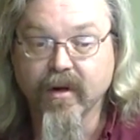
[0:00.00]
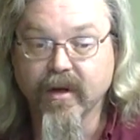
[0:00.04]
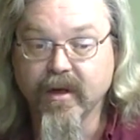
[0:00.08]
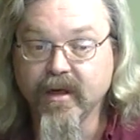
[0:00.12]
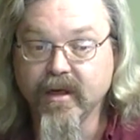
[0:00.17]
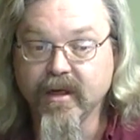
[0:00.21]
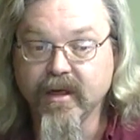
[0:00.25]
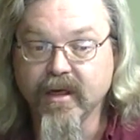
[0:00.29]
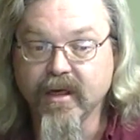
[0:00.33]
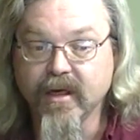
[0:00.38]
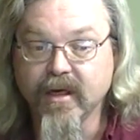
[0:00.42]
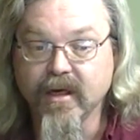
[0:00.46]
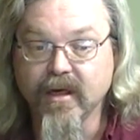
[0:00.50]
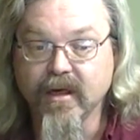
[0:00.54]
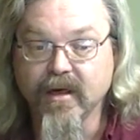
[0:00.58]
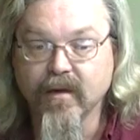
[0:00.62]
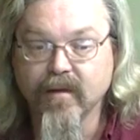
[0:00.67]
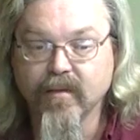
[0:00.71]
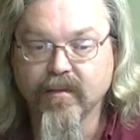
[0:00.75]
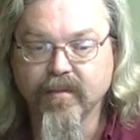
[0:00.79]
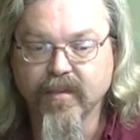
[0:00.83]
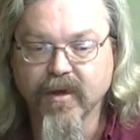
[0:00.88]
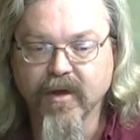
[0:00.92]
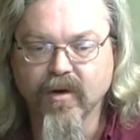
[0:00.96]
India
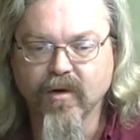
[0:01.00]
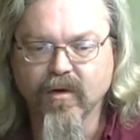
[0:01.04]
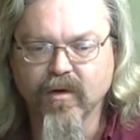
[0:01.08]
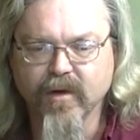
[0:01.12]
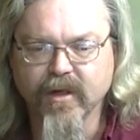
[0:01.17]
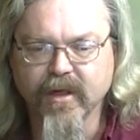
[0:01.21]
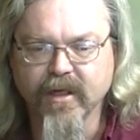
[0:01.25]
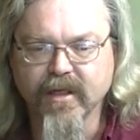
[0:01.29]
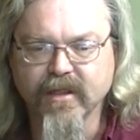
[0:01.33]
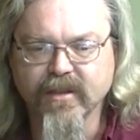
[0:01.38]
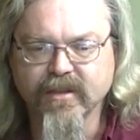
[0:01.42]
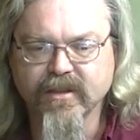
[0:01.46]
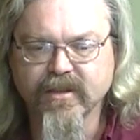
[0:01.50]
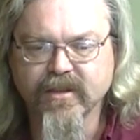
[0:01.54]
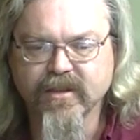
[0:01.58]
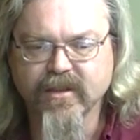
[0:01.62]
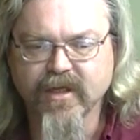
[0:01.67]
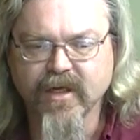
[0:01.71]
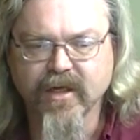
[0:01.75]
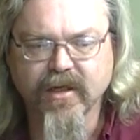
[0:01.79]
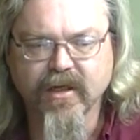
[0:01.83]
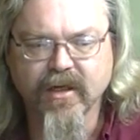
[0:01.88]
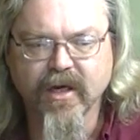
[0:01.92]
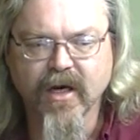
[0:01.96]
beholding
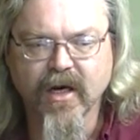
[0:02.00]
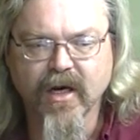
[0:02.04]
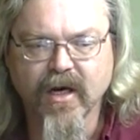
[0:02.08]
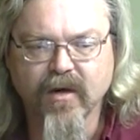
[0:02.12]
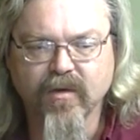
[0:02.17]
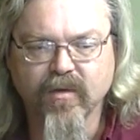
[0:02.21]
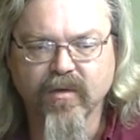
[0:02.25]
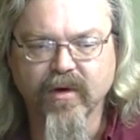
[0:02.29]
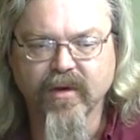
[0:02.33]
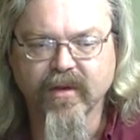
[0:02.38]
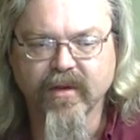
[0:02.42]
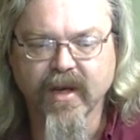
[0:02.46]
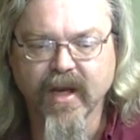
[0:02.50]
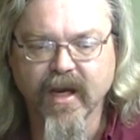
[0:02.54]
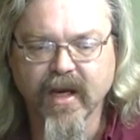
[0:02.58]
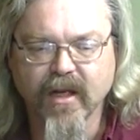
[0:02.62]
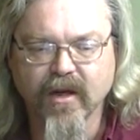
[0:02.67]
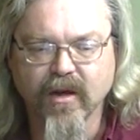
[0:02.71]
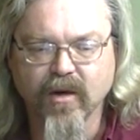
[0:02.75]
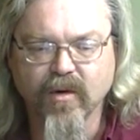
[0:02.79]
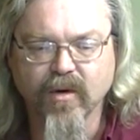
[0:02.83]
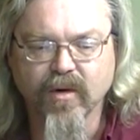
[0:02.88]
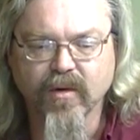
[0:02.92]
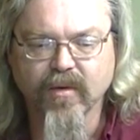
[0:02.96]
sun god with
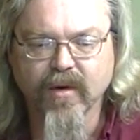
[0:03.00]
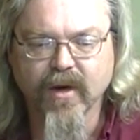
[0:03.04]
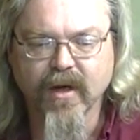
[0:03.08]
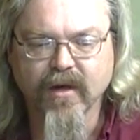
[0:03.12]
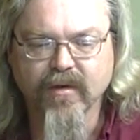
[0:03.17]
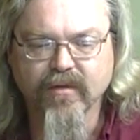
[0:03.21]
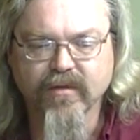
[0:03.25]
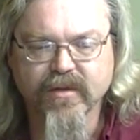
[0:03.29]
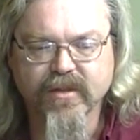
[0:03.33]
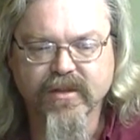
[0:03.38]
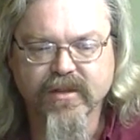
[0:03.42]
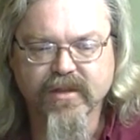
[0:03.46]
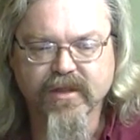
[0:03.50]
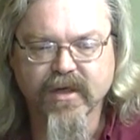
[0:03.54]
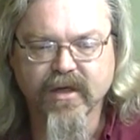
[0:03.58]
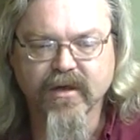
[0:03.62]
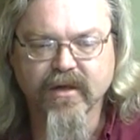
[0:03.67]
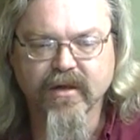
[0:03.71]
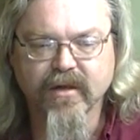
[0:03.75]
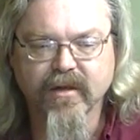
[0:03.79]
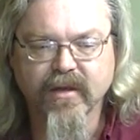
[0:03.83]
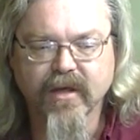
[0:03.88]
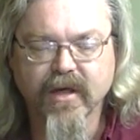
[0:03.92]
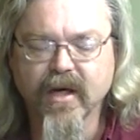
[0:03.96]
halo around the sun,
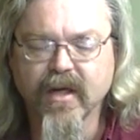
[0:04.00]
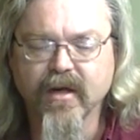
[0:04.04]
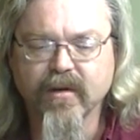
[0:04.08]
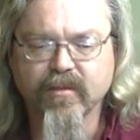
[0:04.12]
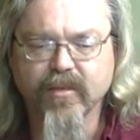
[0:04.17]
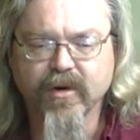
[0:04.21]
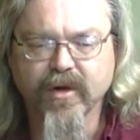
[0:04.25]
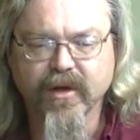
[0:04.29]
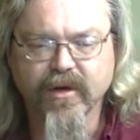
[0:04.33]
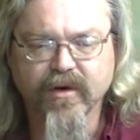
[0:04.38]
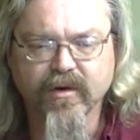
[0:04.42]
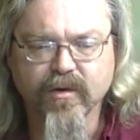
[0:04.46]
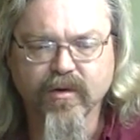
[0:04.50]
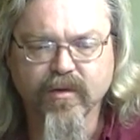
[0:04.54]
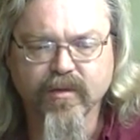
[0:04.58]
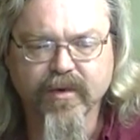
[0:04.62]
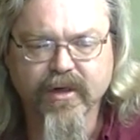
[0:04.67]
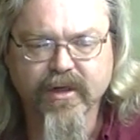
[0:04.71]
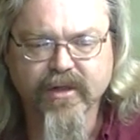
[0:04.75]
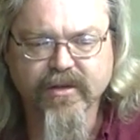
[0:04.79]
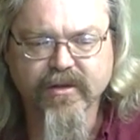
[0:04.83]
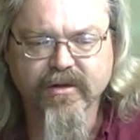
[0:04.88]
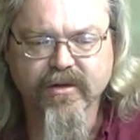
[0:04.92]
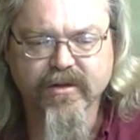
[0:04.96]
and they got a pretty cool
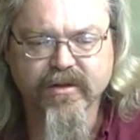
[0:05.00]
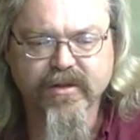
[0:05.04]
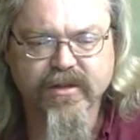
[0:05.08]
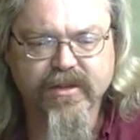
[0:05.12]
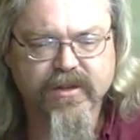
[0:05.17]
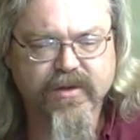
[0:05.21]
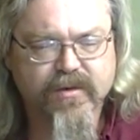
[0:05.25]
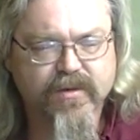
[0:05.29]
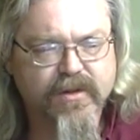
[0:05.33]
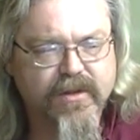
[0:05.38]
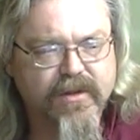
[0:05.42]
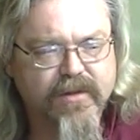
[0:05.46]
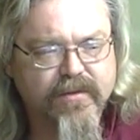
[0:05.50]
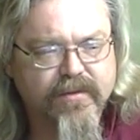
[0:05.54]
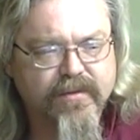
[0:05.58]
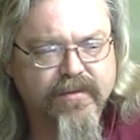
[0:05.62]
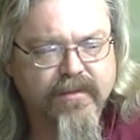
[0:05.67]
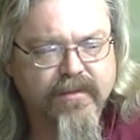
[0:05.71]
picture on this one.